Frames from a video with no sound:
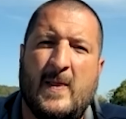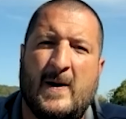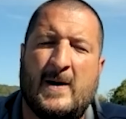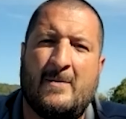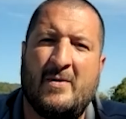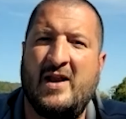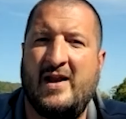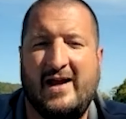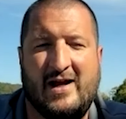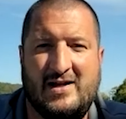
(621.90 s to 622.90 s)
and then
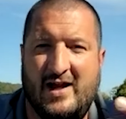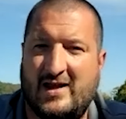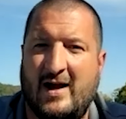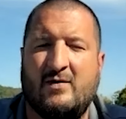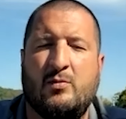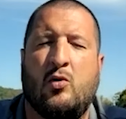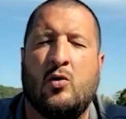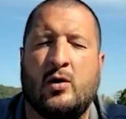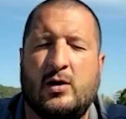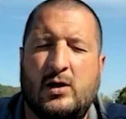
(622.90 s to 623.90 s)
they could take that
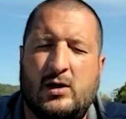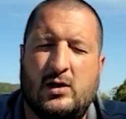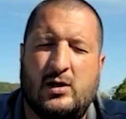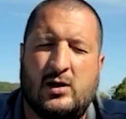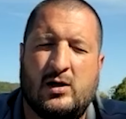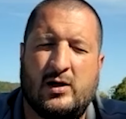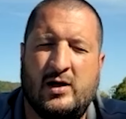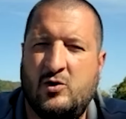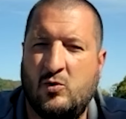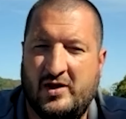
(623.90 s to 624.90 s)
report
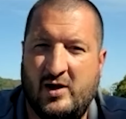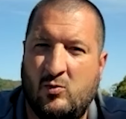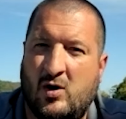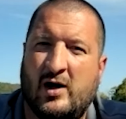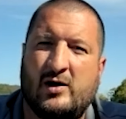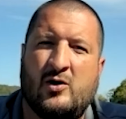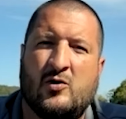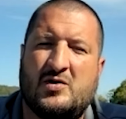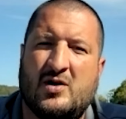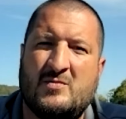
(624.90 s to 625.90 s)
and do what they want,
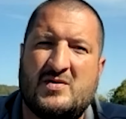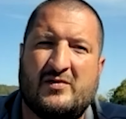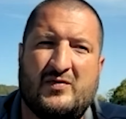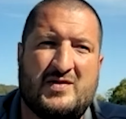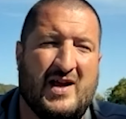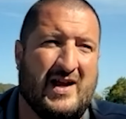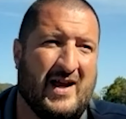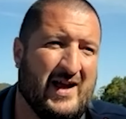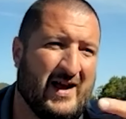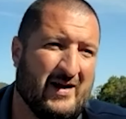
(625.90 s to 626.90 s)
in terms of saying,
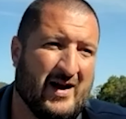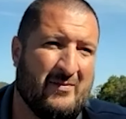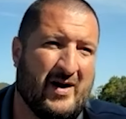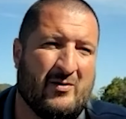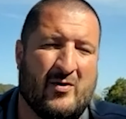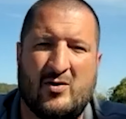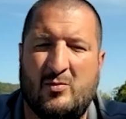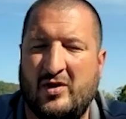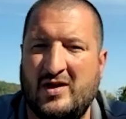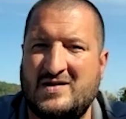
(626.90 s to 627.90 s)
hey, I might want to
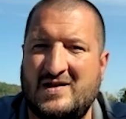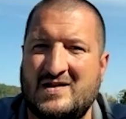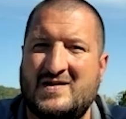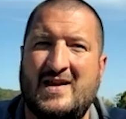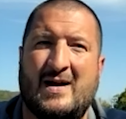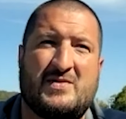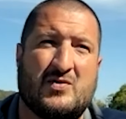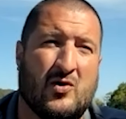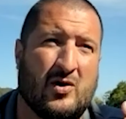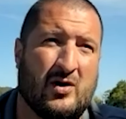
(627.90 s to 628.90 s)
replace these steps,
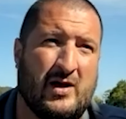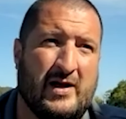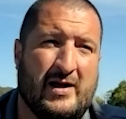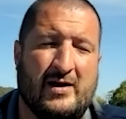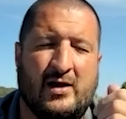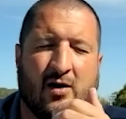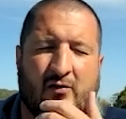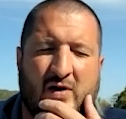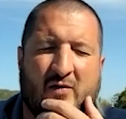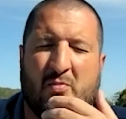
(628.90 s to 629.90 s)
or
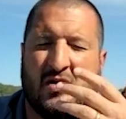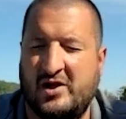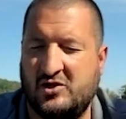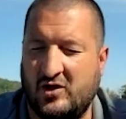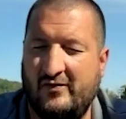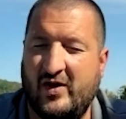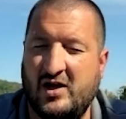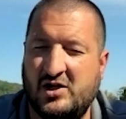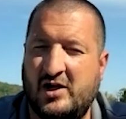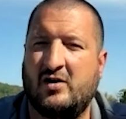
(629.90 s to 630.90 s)
if we have a potential
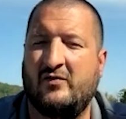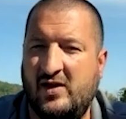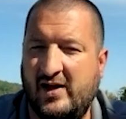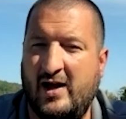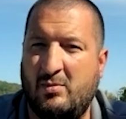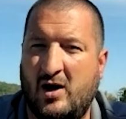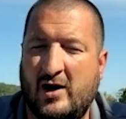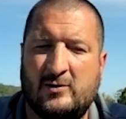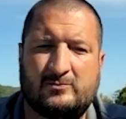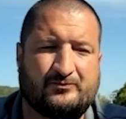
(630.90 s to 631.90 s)
FHA or VA
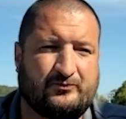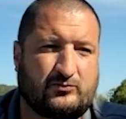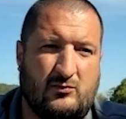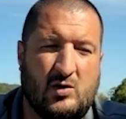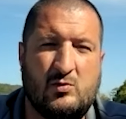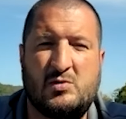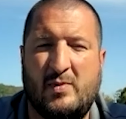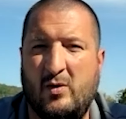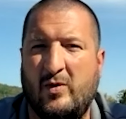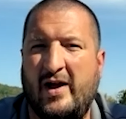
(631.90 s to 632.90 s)
buyer, which
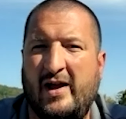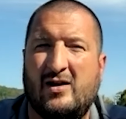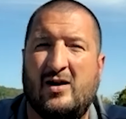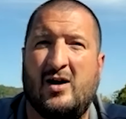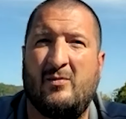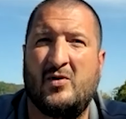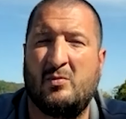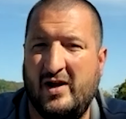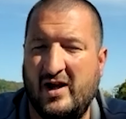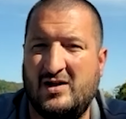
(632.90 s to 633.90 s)
by the way, they're
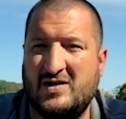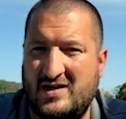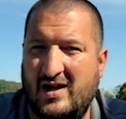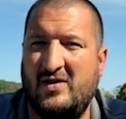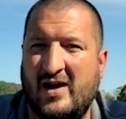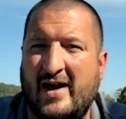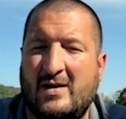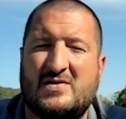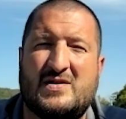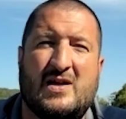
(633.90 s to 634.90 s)
big into safety
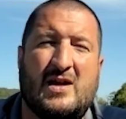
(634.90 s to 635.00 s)
items.